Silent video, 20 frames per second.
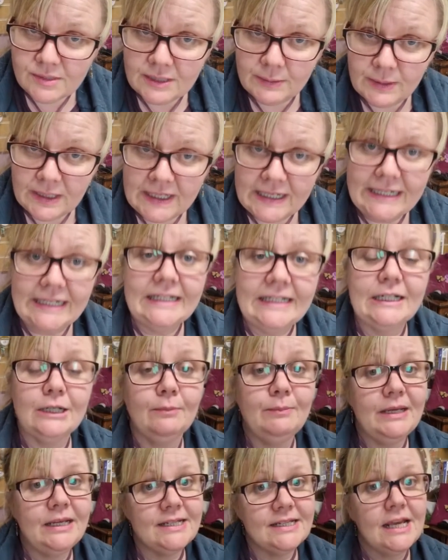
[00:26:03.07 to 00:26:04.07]
I'm a little
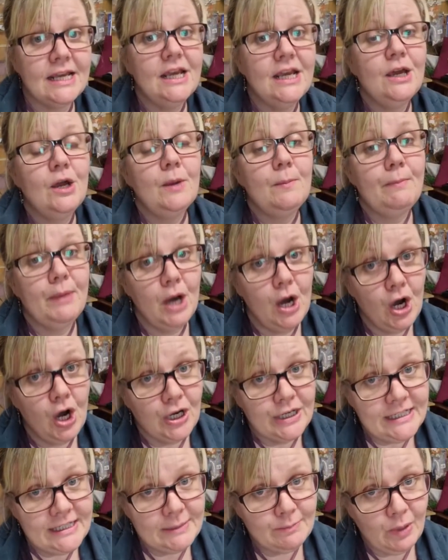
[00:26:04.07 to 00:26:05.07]
bit
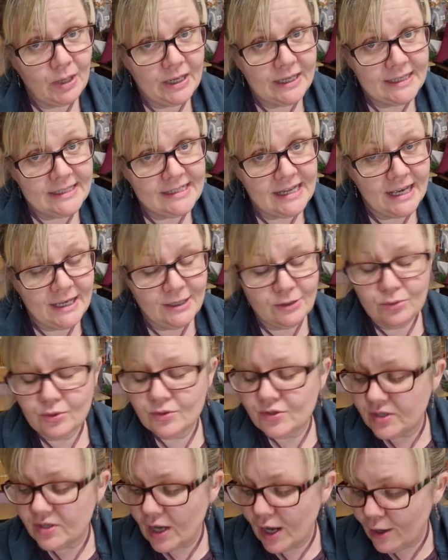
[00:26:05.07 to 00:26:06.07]
behind by a day or
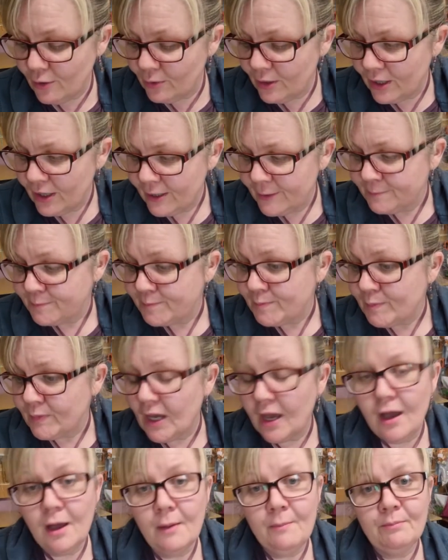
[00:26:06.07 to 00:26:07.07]
so,
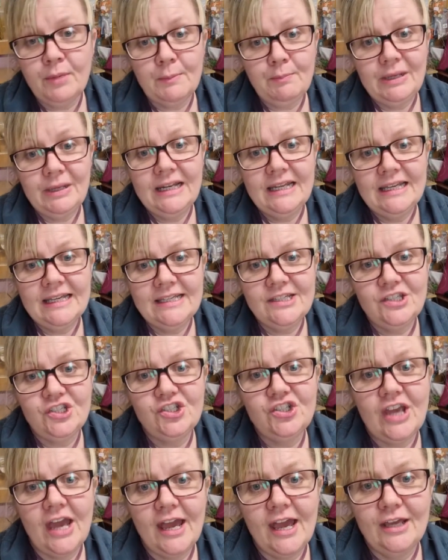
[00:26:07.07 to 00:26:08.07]
but please
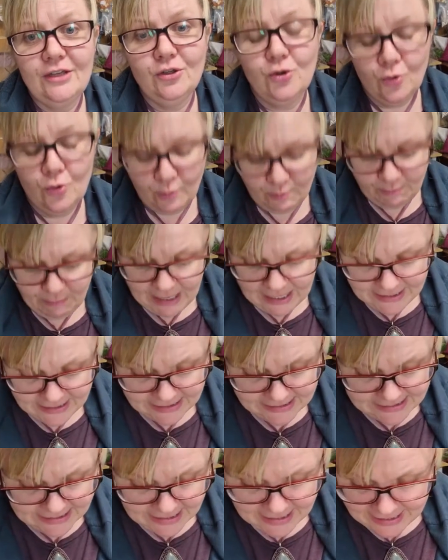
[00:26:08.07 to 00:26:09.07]
share your
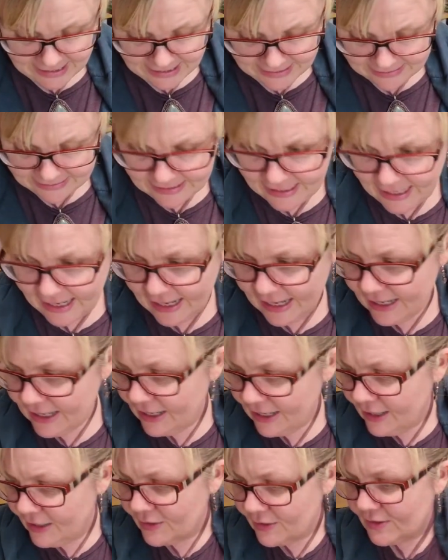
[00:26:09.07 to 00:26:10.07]
makes in there.
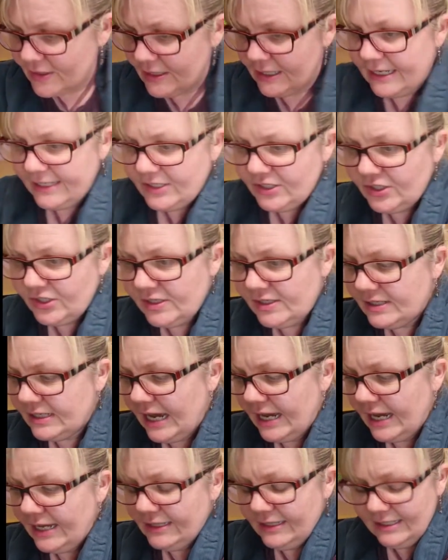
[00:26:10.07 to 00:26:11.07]
So let's just
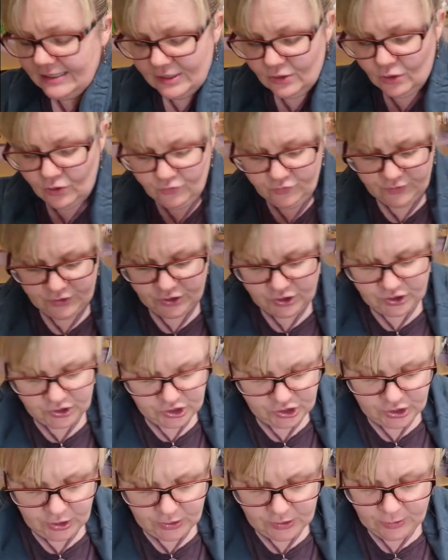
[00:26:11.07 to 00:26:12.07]
take this off and just
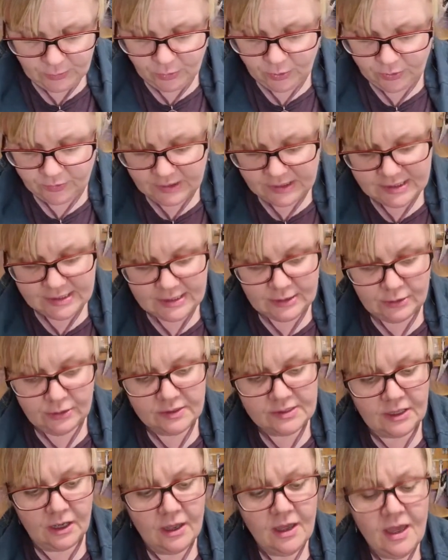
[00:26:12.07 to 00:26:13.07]
show you what this
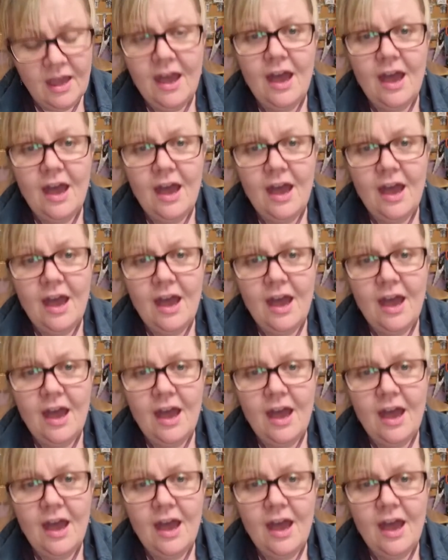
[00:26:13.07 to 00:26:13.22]
looks like.